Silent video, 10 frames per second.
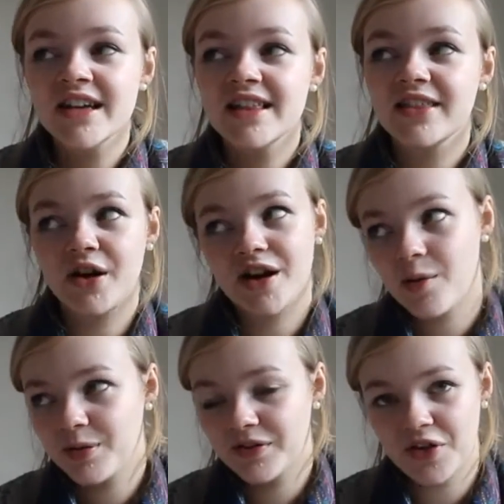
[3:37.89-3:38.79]
There are a
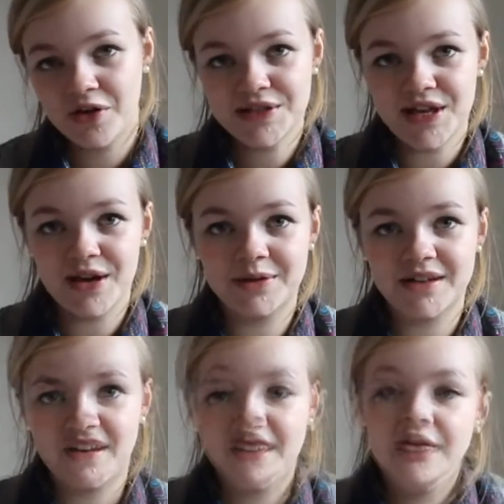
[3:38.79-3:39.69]
couple of those that I would
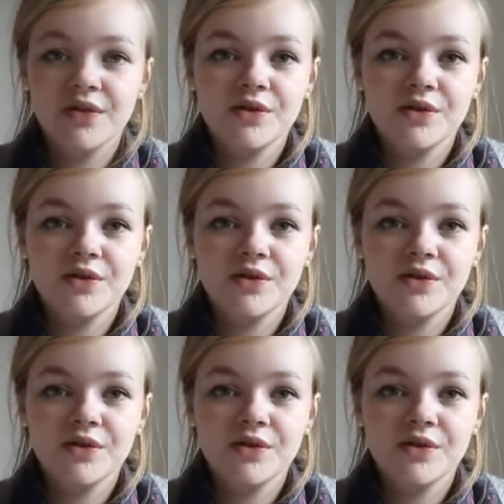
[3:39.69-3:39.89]
like.